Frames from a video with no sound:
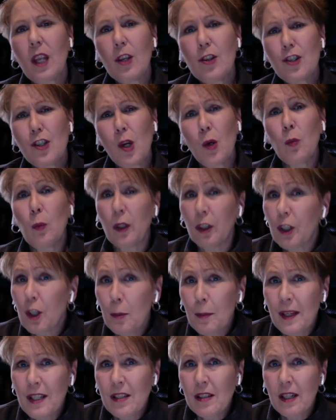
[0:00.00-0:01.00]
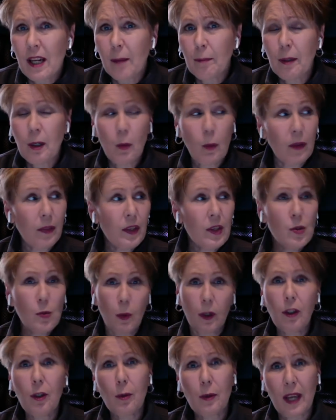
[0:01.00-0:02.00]
So will you be stamping with us?
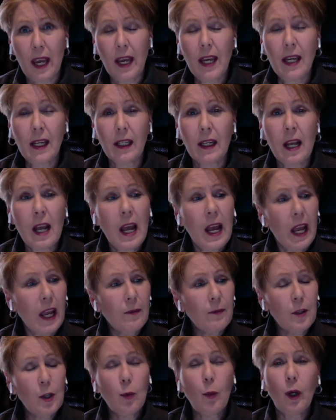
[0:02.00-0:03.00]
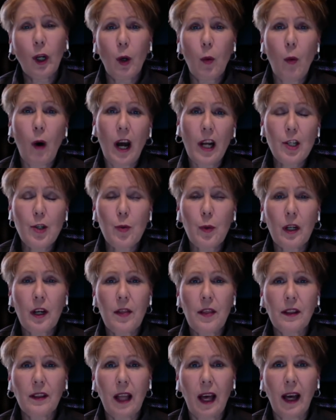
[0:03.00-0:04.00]
Well, you can. If you want to watch one of
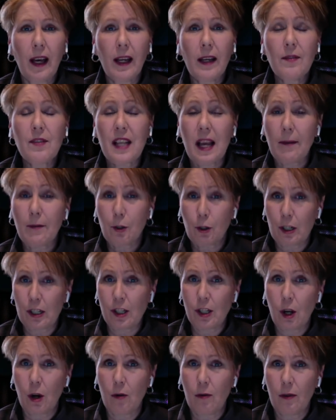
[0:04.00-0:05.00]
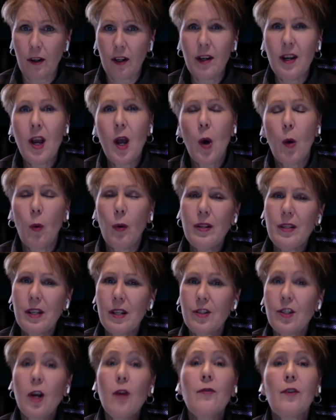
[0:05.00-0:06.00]
the lives after it's over, once
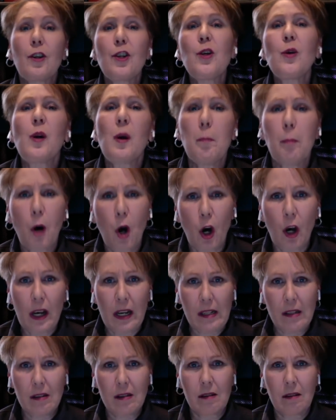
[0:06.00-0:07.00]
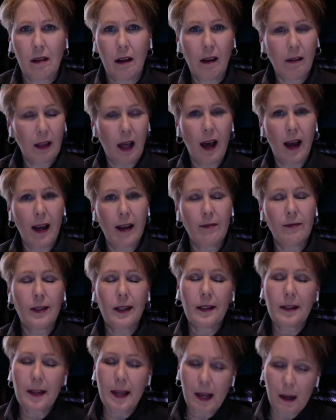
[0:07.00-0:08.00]
it's over, you can pause a live.
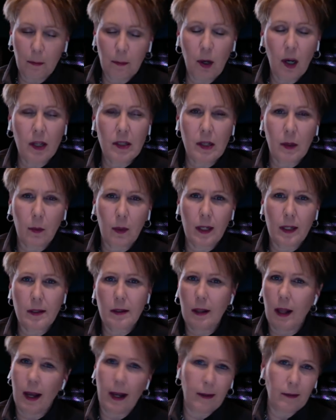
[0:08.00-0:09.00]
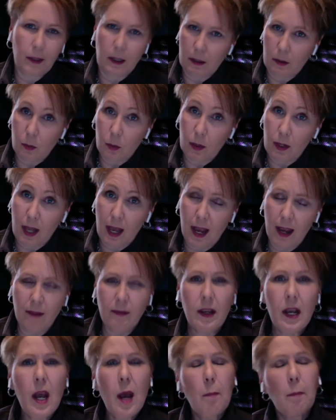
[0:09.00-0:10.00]
Now, you can't pause it when it's live because we're live,
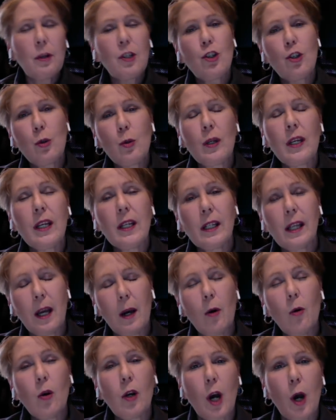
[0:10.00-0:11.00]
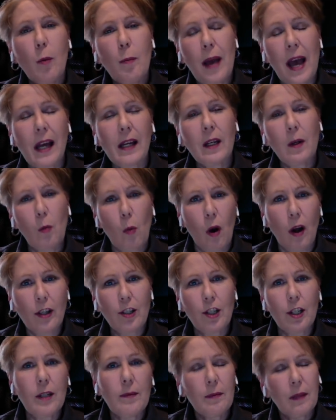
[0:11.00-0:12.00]
but you can go back and
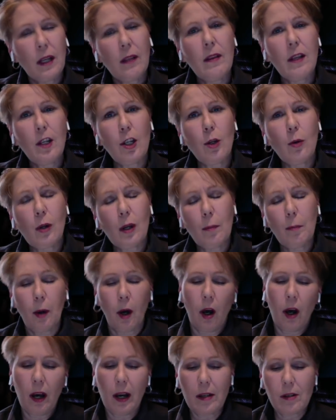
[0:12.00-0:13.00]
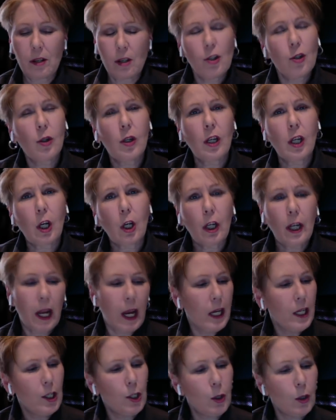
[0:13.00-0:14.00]
watch it, and then you can pause and you can
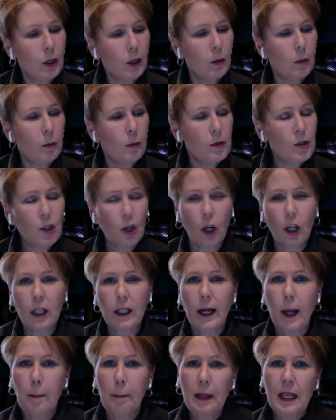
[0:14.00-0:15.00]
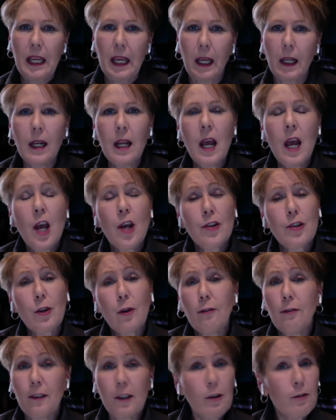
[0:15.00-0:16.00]
create and you can start it up again.
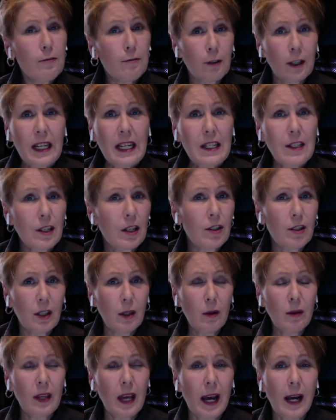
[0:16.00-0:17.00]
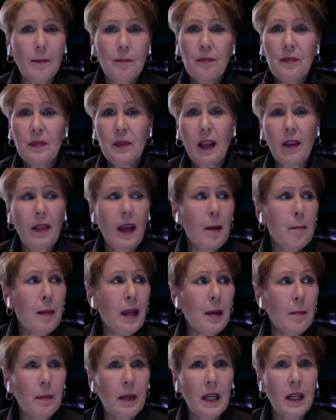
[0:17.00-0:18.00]
So feel free to do that. Now, that
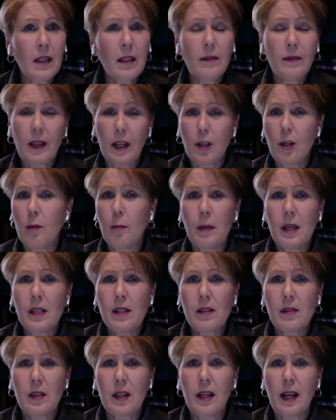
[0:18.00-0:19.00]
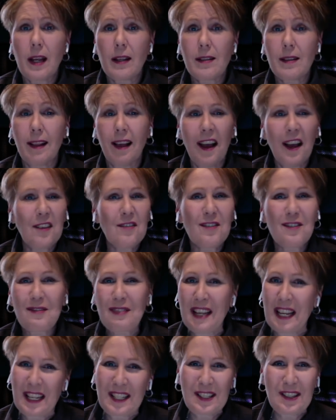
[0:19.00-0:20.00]
may mean that you missed the next live.
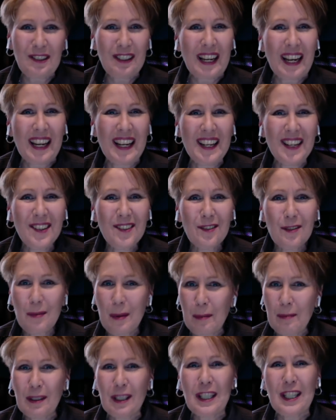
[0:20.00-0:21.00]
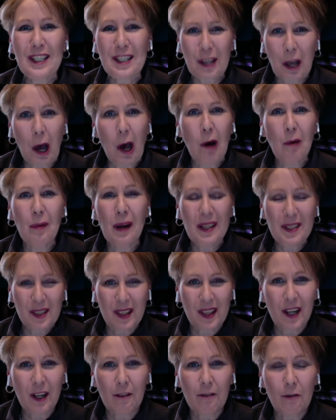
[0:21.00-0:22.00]
It's okay. Remember, it's always
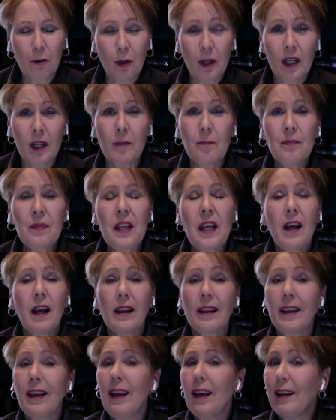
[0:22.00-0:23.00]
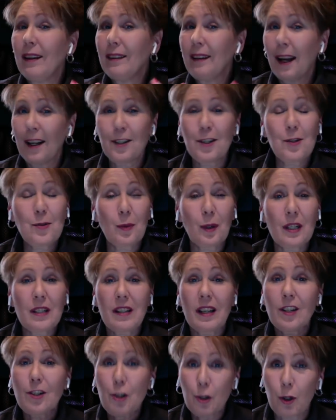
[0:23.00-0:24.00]
there for you. Again, I just want to
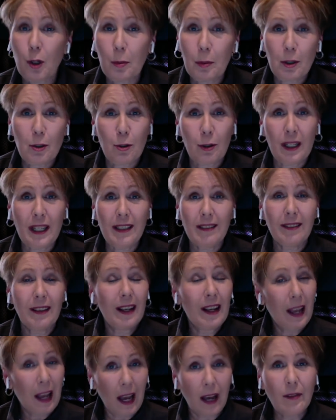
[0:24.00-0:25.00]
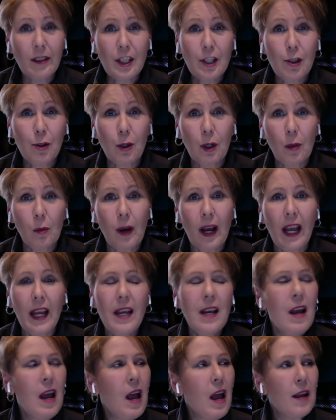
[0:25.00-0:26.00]
say it's your retreat. Have it your
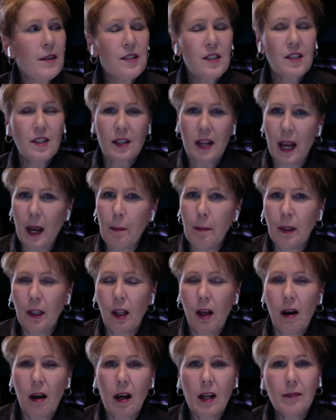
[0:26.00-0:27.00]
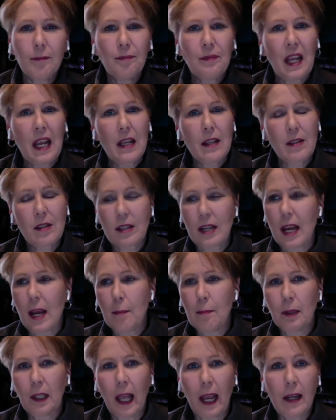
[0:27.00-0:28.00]
way. Stamp along,
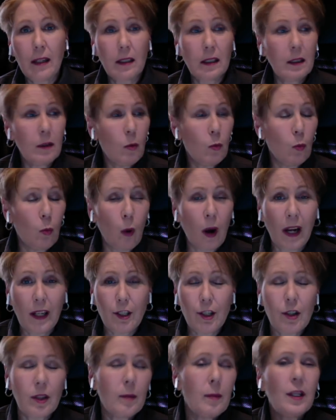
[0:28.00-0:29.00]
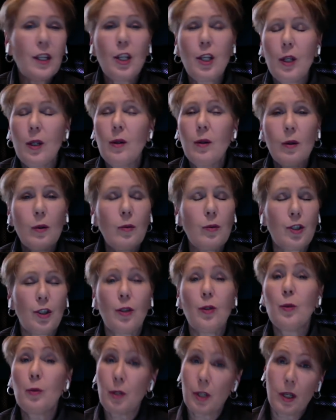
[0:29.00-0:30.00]
stamp later, watch them. You
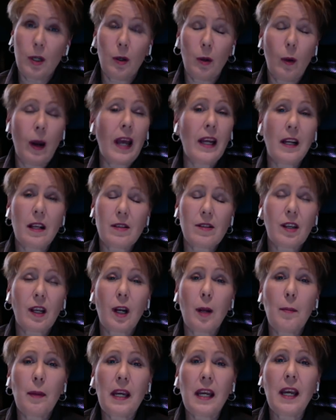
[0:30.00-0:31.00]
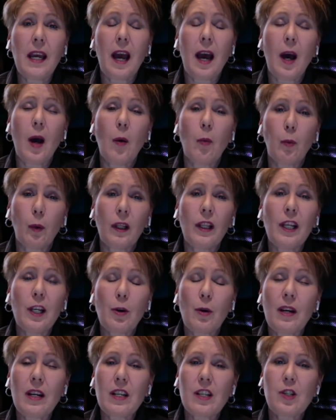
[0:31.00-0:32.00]
do you. And it's going to be a really
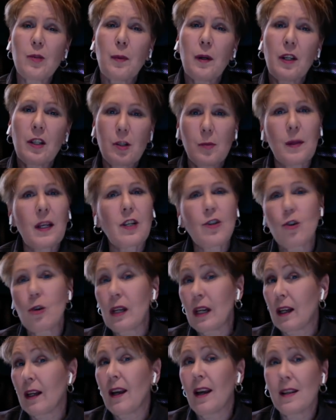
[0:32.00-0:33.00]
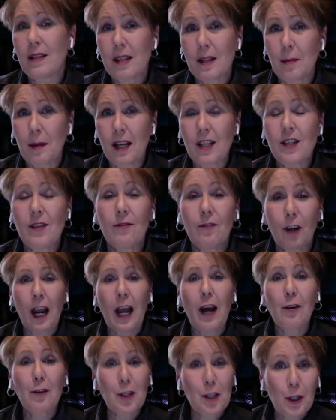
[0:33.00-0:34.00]
great experience because you get to customize it
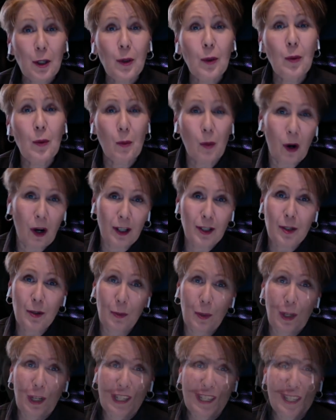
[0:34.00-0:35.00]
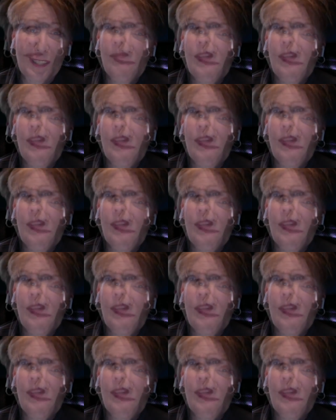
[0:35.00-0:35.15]
how you want to work.